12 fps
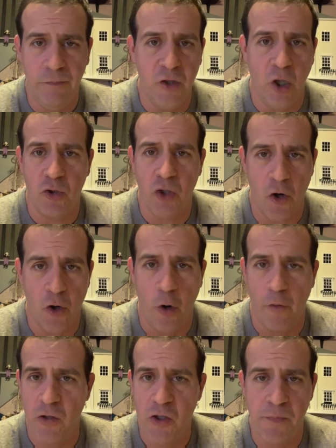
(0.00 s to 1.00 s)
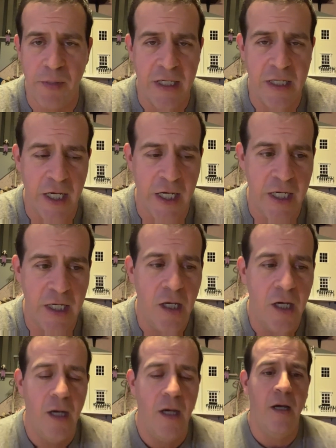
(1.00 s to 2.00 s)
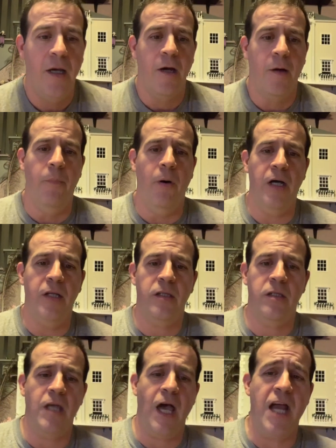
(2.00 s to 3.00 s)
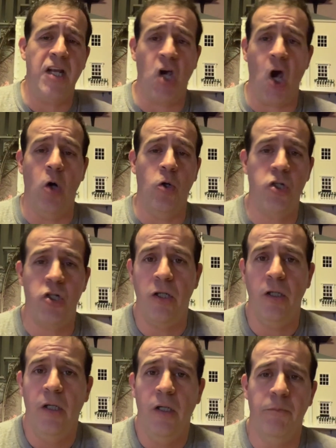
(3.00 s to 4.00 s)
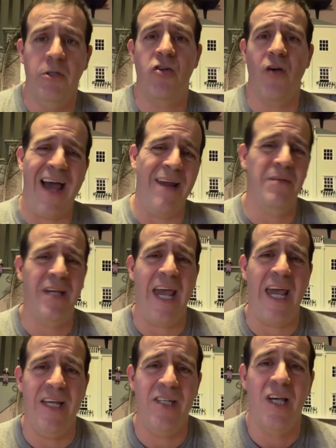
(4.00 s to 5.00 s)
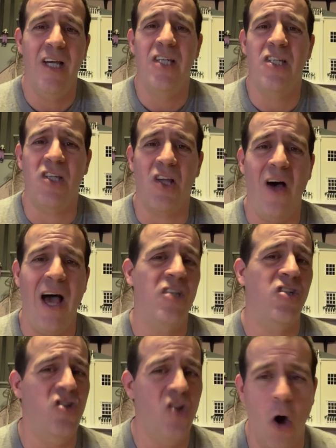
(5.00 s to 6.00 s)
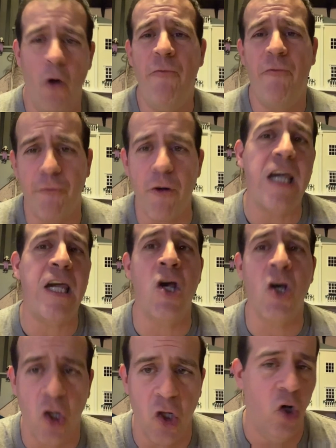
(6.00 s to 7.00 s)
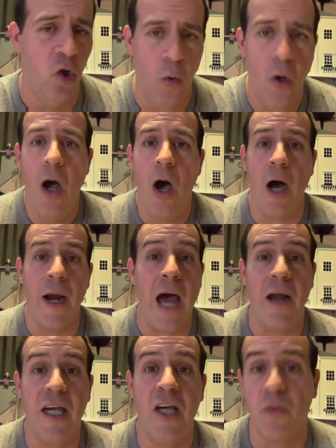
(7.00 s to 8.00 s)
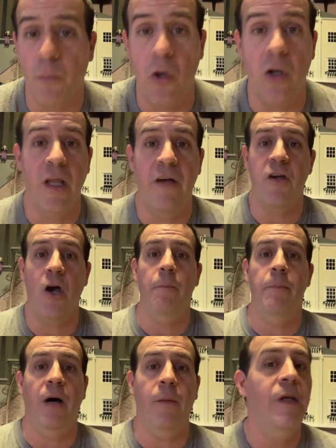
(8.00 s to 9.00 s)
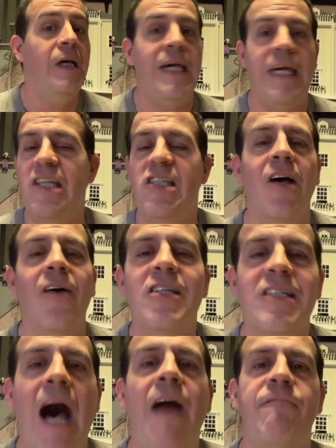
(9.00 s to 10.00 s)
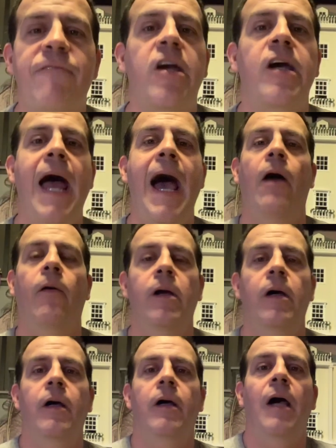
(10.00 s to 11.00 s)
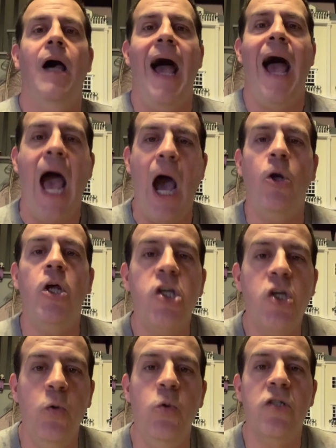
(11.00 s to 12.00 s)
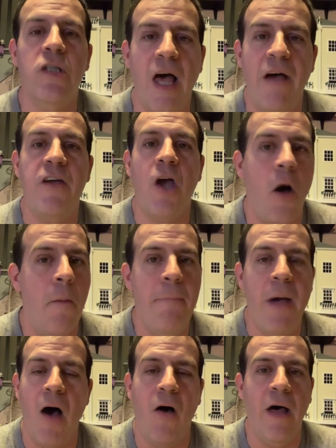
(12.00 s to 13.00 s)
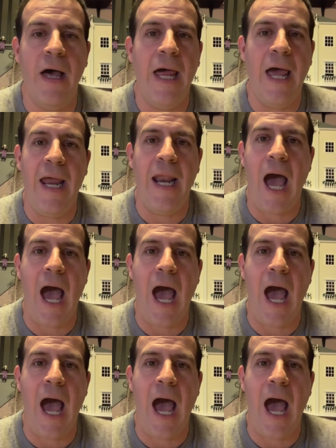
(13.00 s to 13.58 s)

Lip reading: No turnovers, big key. But the head coach, Mr. Adam Gase, still has no freaking clue on how to get the ball to Le'Veon Bell. He still has not figured out how to use Le'Veon Bell, and